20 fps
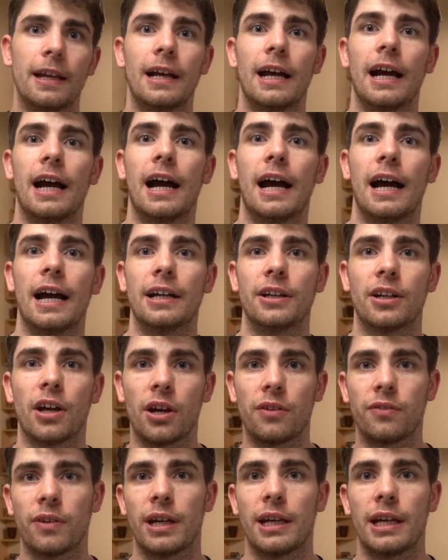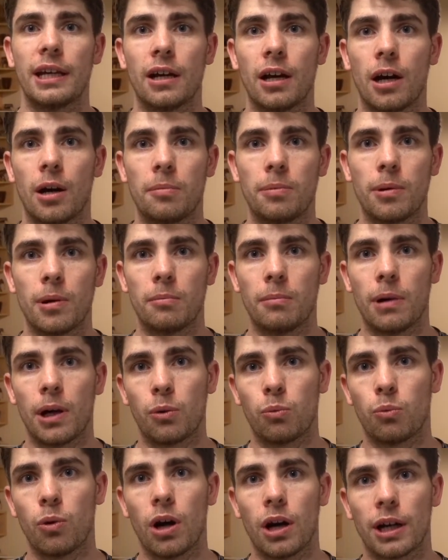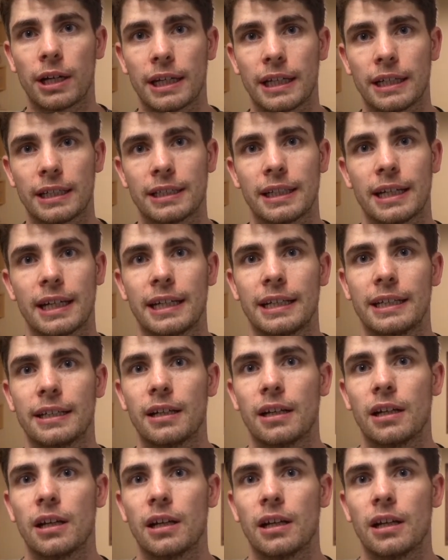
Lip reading: and over here I'll put my working day